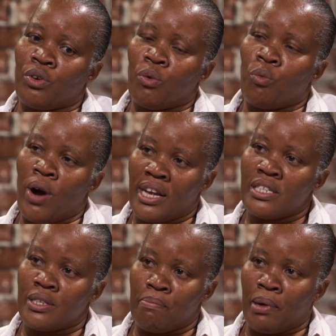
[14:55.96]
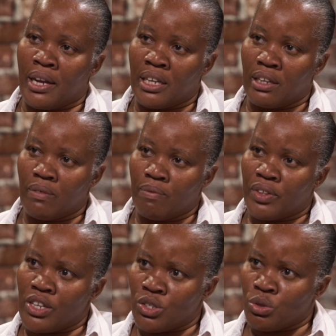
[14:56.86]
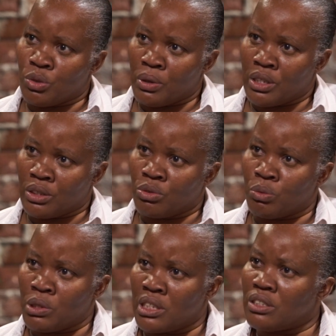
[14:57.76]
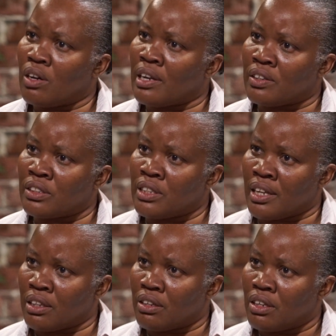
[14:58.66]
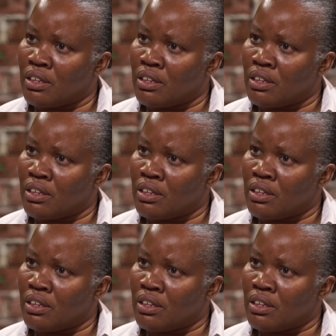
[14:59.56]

out why somebody is doing what they're doing, we need to understand